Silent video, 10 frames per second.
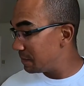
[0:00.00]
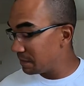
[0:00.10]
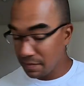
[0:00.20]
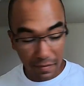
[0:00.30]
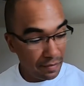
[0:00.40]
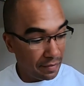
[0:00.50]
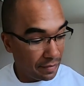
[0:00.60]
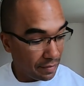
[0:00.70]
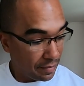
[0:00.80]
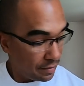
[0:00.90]

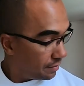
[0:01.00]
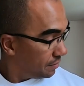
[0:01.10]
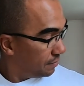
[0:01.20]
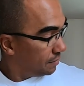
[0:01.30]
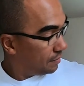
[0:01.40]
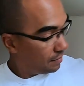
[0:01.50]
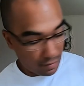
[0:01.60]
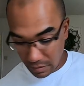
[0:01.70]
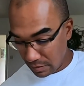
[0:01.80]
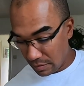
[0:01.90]

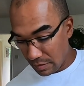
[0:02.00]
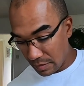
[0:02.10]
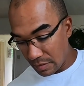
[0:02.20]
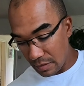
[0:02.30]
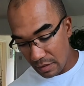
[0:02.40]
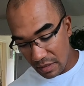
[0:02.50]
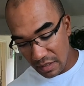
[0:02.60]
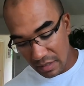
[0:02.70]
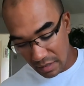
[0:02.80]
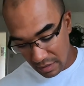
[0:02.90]

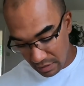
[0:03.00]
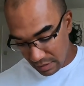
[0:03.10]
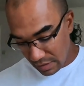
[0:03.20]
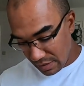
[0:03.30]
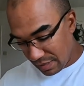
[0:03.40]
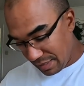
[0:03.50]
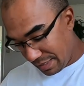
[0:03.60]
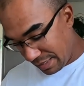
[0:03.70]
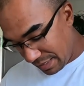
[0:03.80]
[no speech]